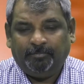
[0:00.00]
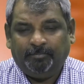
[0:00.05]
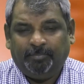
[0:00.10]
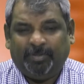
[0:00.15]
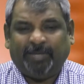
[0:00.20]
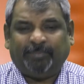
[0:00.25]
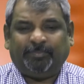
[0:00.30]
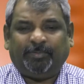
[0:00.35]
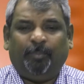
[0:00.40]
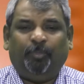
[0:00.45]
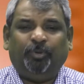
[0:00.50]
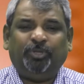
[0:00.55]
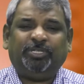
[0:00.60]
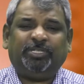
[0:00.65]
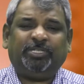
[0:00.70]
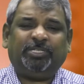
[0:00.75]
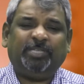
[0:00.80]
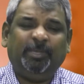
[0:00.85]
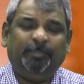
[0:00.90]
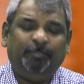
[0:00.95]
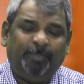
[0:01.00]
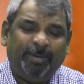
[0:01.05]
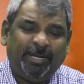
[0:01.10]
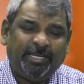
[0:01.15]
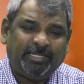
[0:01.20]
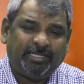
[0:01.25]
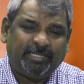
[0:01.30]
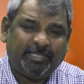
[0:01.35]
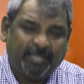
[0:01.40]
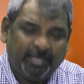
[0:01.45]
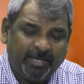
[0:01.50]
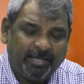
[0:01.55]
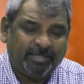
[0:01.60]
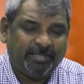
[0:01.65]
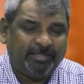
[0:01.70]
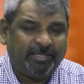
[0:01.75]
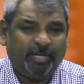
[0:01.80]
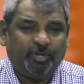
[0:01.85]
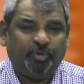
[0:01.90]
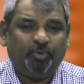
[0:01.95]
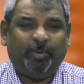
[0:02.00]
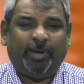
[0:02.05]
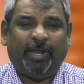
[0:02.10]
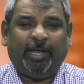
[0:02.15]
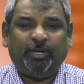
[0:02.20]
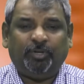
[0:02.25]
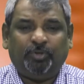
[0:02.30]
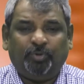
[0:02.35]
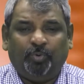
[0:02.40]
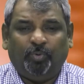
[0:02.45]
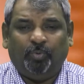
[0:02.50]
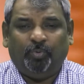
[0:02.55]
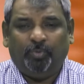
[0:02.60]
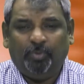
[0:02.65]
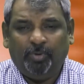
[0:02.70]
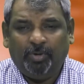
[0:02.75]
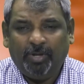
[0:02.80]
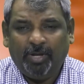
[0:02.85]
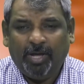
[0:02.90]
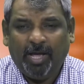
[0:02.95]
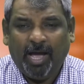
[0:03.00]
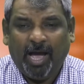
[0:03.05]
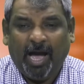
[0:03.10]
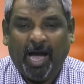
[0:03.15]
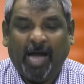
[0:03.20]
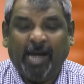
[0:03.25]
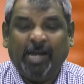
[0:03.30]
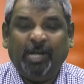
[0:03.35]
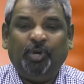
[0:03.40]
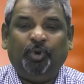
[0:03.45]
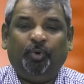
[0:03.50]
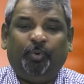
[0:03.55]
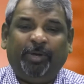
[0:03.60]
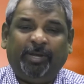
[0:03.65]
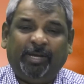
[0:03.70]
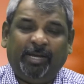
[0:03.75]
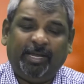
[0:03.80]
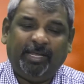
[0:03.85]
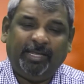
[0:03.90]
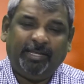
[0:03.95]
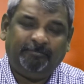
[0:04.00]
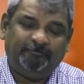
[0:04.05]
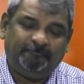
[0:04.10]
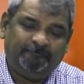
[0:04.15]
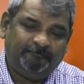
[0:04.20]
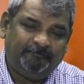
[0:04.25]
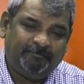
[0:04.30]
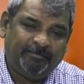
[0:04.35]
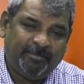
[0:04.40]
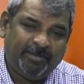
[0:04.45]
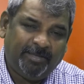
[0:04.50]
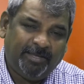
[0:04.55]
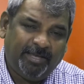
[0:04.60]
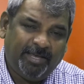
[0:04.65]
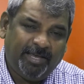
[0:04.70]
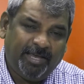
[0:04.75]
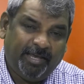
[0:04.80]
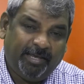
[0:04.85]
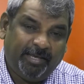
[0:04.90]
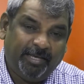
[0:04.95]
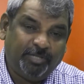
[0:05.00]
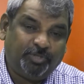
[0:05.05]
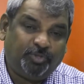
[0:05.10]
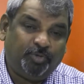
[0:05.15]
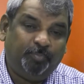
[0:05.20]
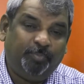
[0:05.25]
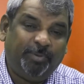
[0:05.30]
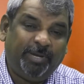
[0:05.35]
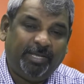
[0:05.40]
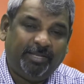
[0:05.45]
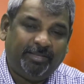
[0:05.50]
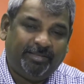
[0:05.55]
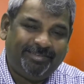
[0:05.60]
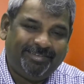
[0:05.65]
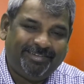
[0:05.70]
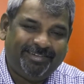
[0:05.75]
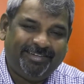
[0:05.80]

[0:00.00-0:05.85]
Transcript: Perhaps the most simplest things that you and I do unknowingly is to breathe.